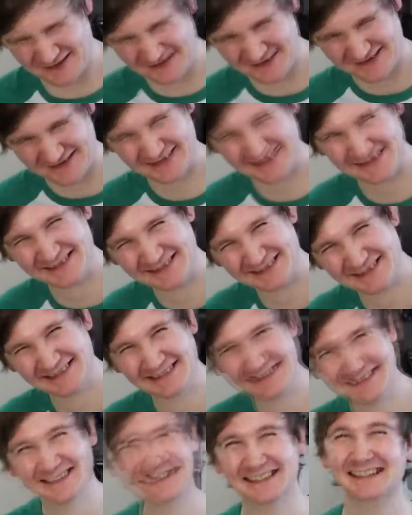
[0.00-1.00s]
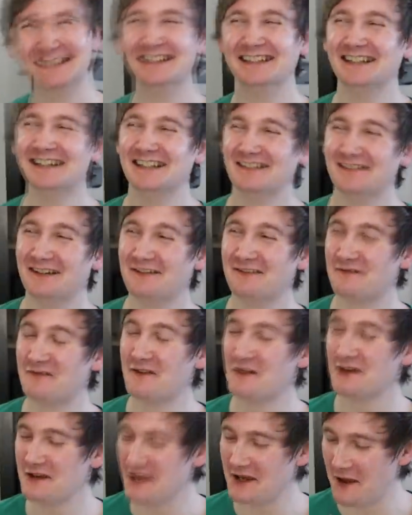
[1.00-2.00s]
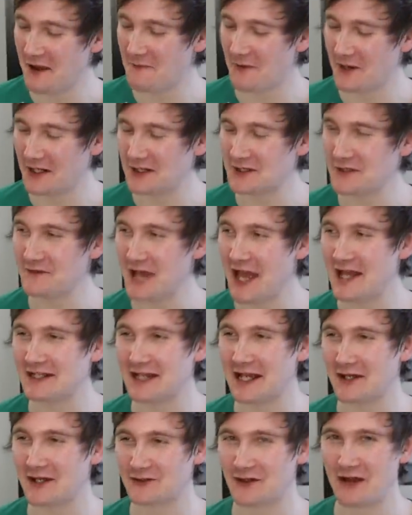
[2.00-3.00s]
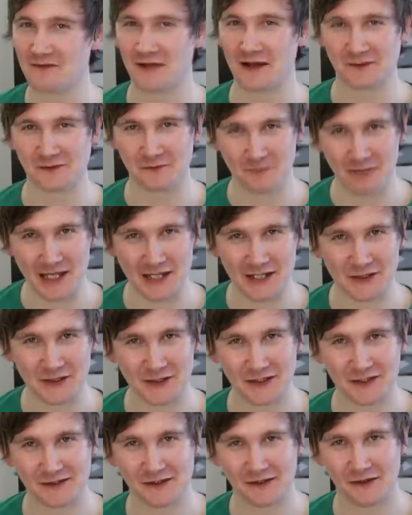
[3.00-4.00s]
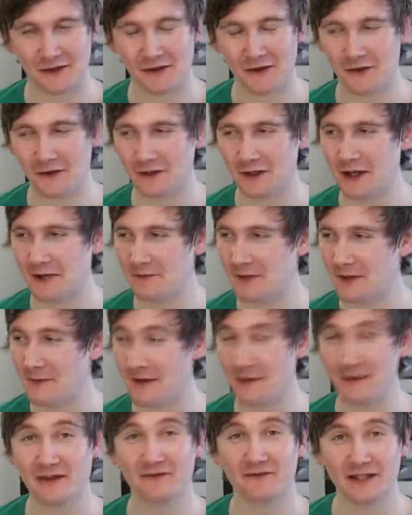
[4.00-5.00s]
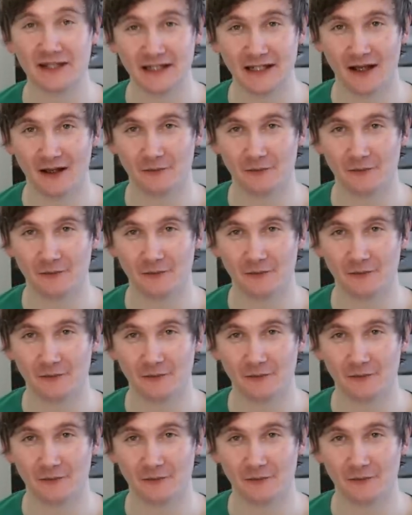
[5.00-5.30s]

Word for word: yeah, yeah. Well, for the uh, when I do the edit, I'll try and find some pictures or um, maybe a video.